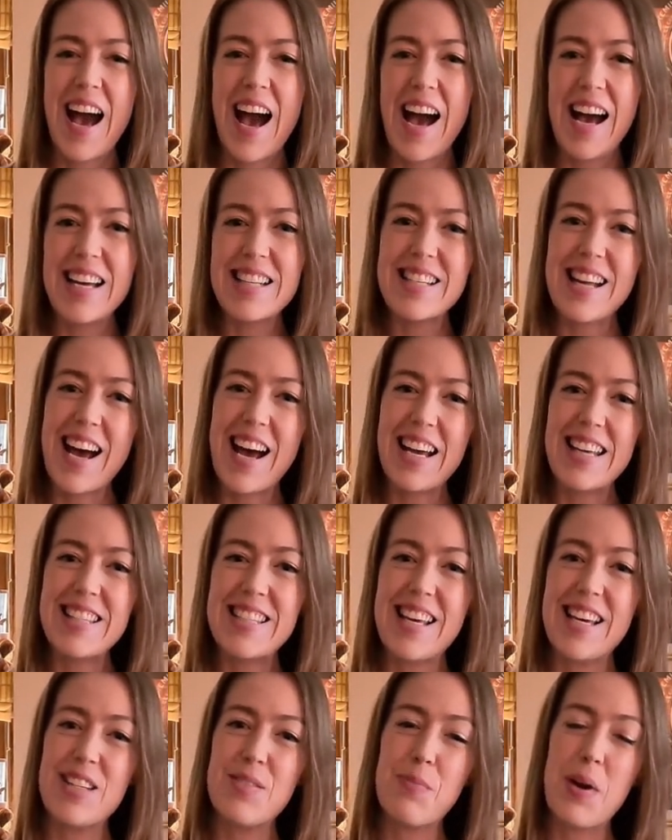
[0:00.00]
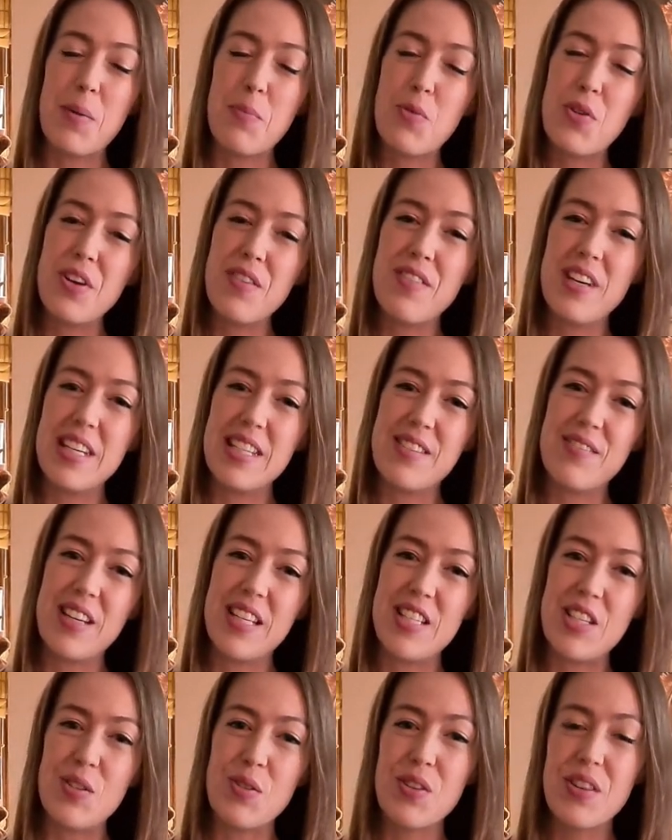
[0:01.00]
As I said in my previous
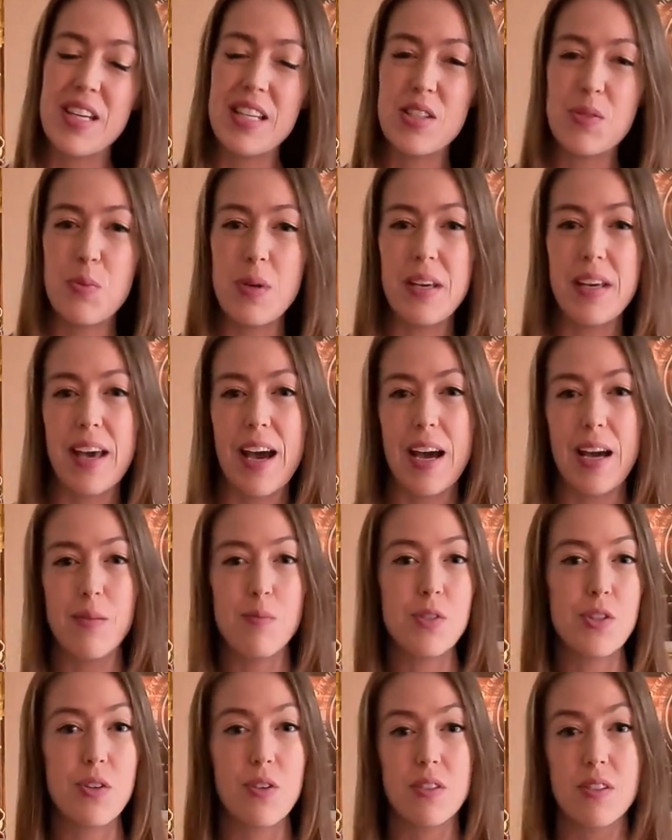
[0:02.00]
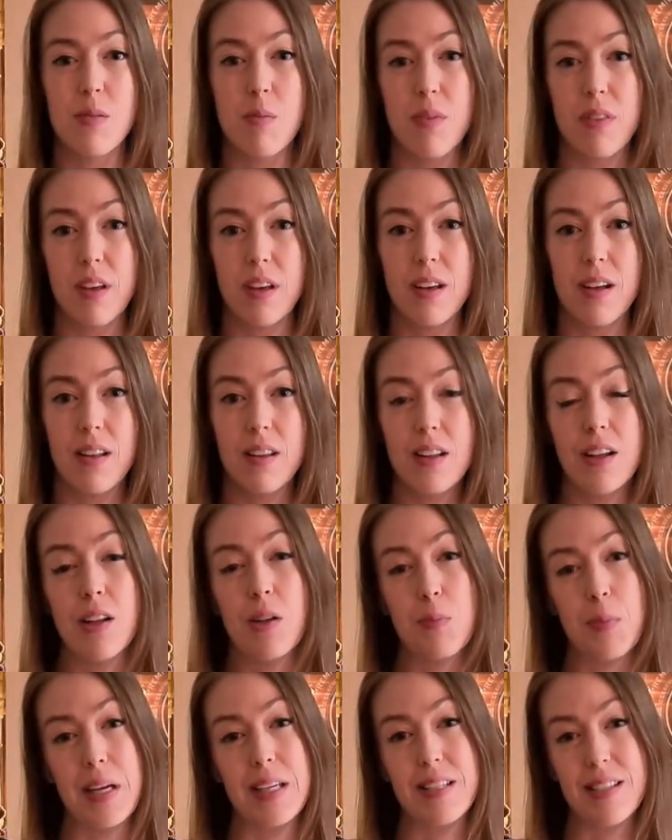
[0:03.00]
video, this week I'm doing something a
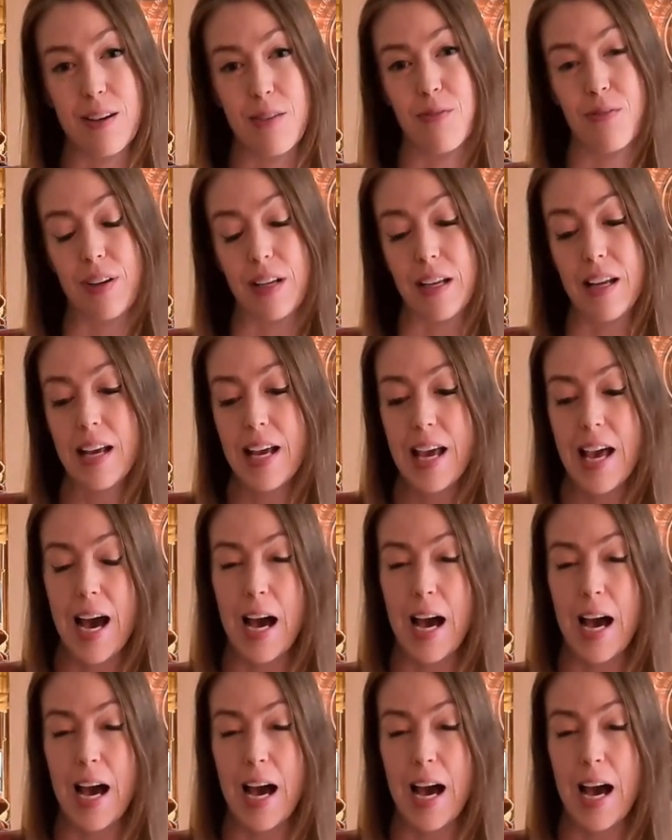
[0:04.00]
little bit different.